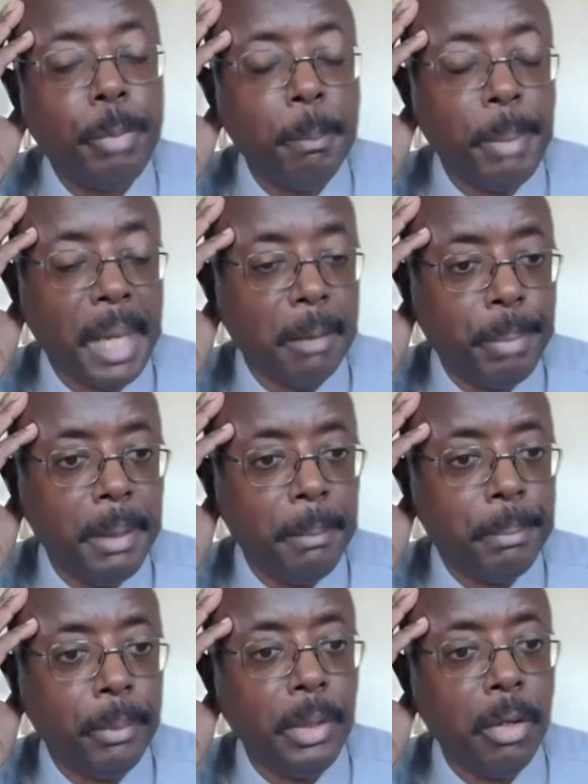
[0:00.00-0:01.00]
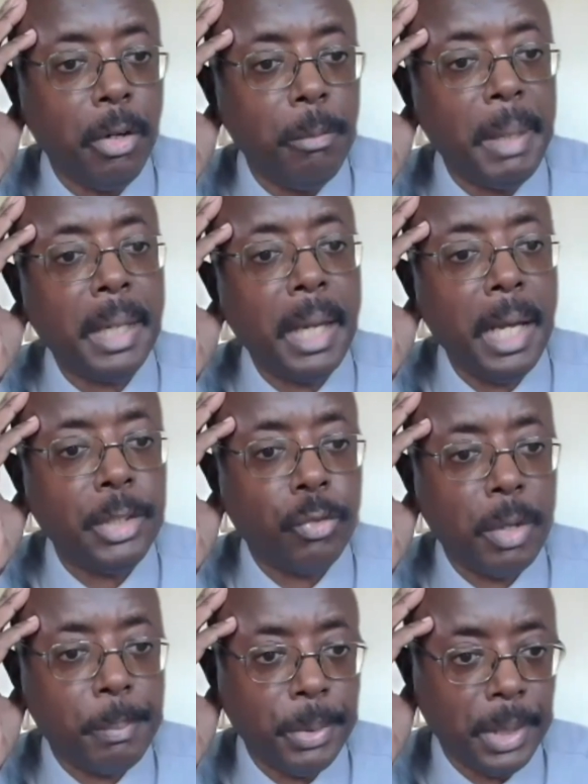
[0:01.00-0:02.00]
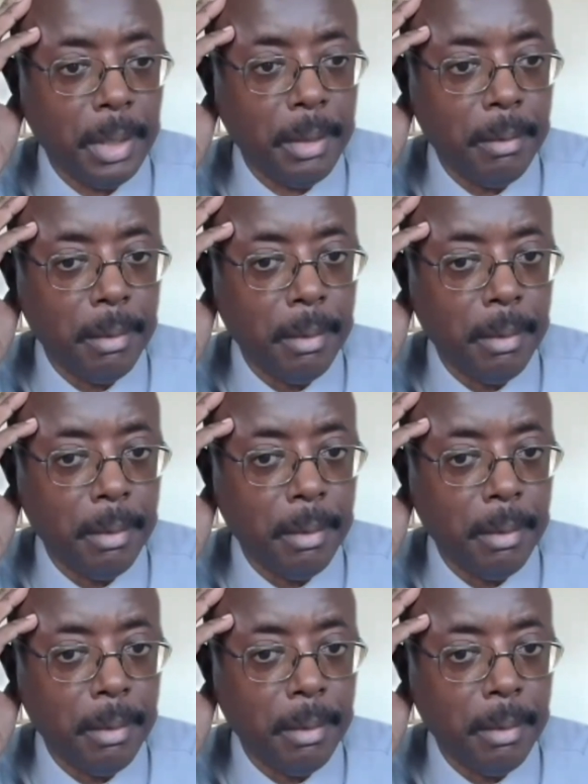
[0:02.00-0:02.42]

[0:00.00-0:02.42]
of Black people the Olmec heads represent.